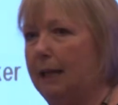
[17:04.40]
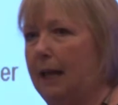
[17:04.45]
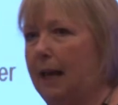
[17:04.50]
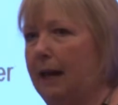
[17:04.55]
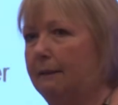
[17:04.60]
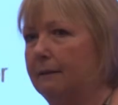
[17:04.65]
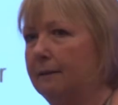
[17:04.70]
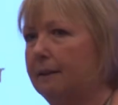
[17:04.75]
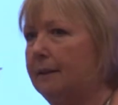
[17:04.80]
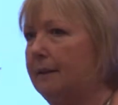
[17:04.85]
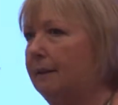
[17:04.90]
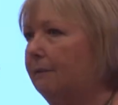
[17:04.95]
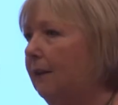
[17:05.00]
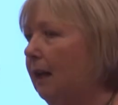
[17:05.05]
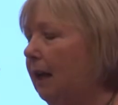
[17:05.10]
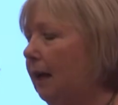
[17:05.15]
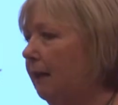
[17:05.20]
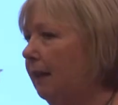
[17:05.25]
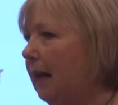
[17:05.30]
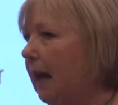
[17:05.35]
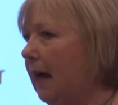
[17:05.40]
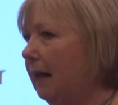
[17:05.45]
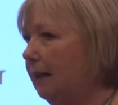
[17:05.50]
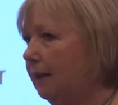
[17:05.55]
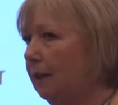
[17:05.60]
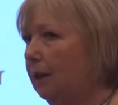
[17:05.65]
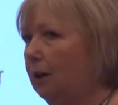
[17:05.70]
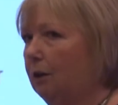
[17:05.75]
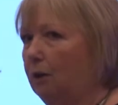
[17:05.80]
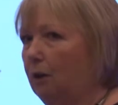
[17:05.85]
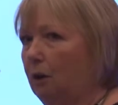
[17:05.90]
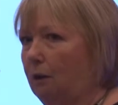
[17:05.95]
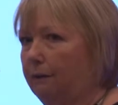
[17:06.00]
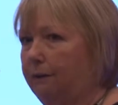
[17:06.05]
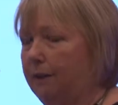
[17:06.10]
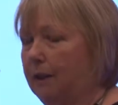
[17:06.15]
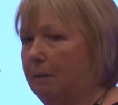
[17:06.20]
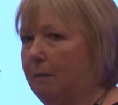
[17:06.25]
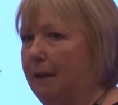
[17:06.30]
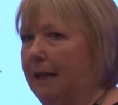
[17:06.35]
allowance and they had to go along
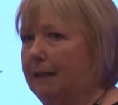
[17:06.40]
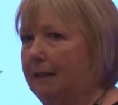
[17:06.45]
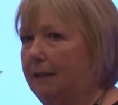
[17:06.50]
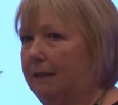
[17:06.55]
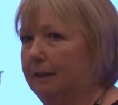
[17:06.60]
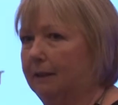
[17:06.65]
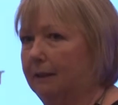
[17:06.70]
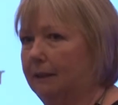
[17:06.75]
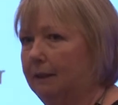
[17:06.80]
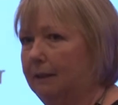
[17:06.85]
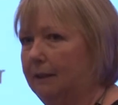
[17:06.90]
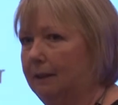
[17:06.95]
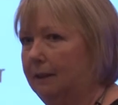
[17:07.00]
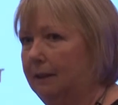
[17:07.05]
for the medical.